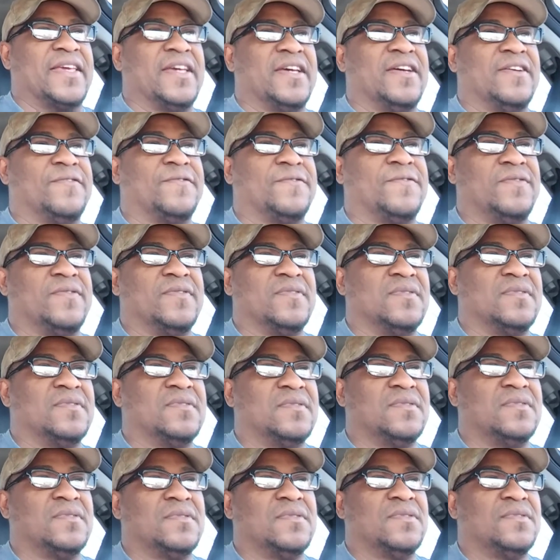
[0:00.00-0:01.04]
give
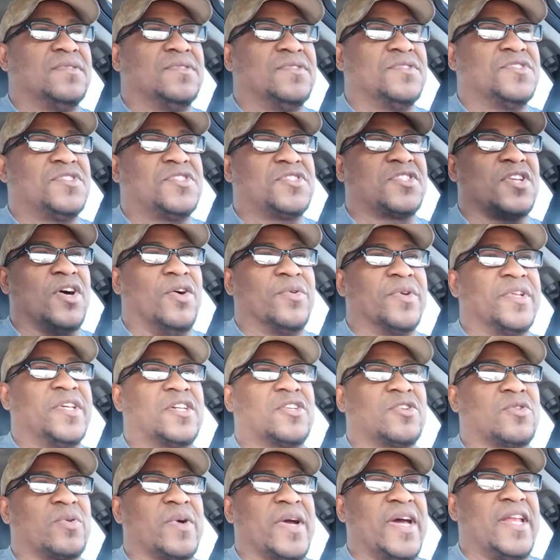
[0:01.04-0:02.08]
Sony
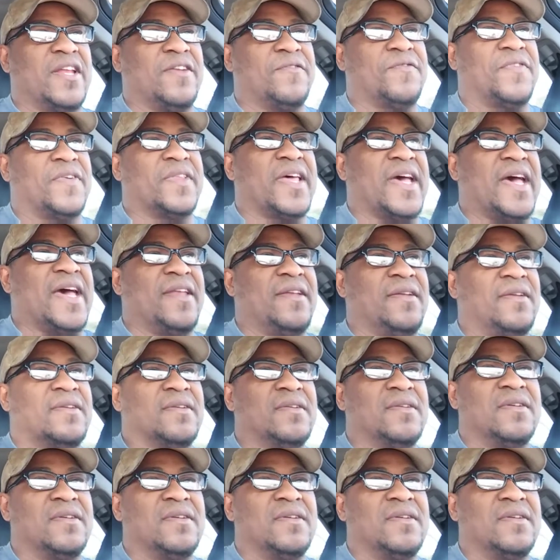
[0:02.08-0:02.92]
credit for that,